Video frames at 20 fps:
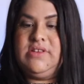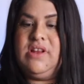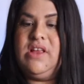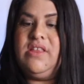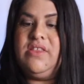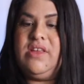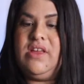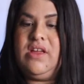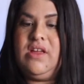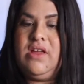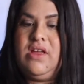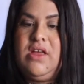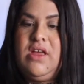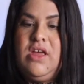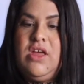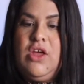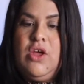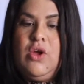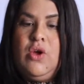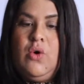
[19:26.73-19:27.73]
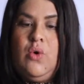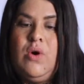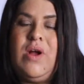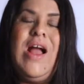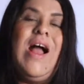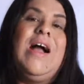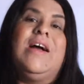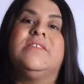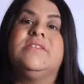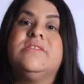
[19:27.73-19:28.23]
anything or
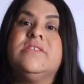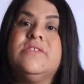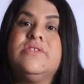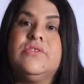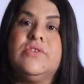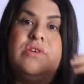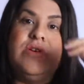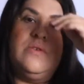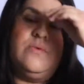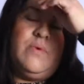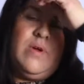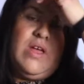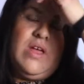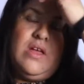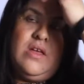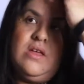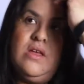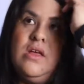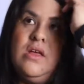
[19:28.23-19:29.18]
acts a certain way,